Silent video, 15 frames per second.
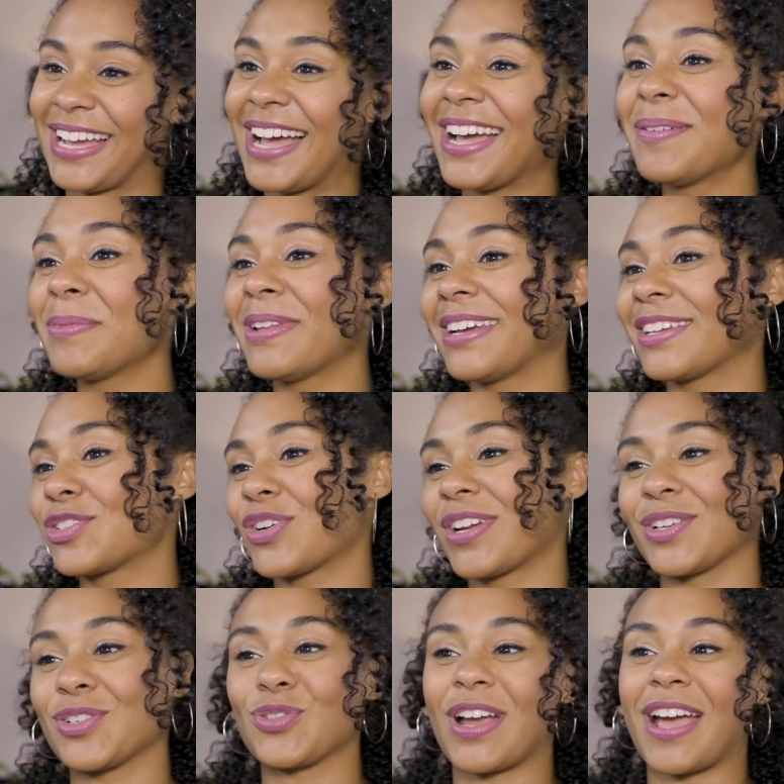I'm like trying
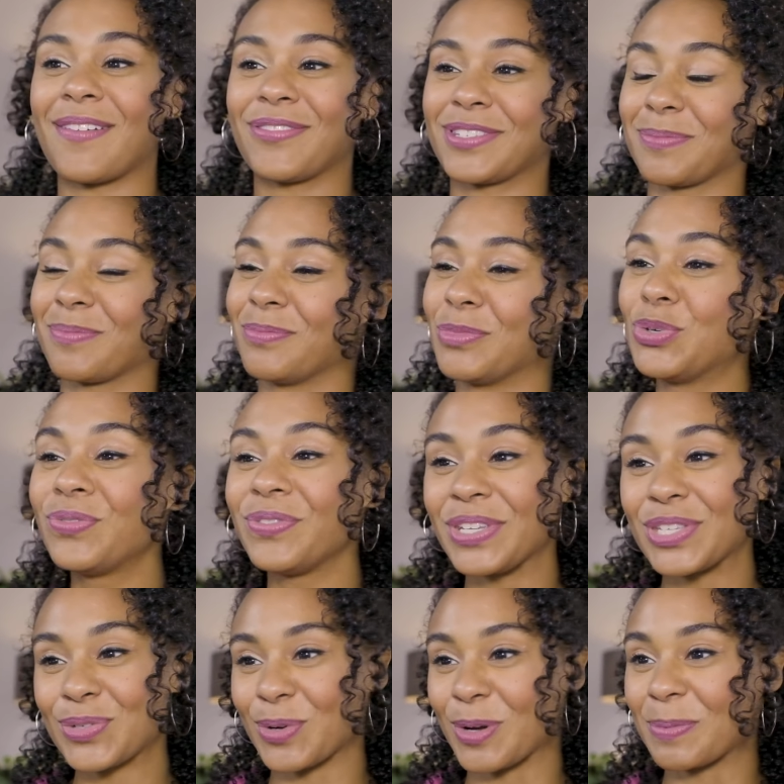to draft some movie
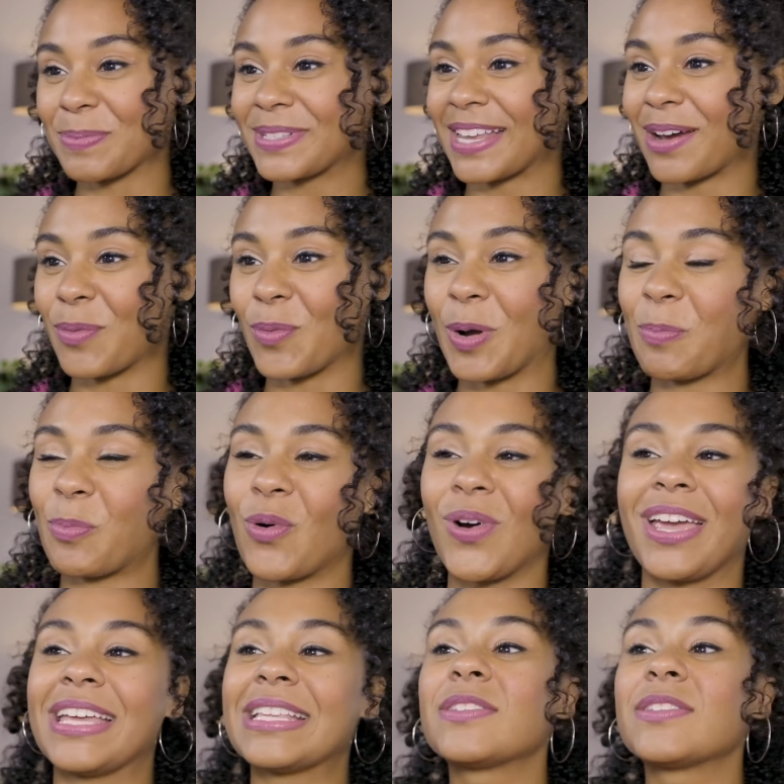scripts at one point.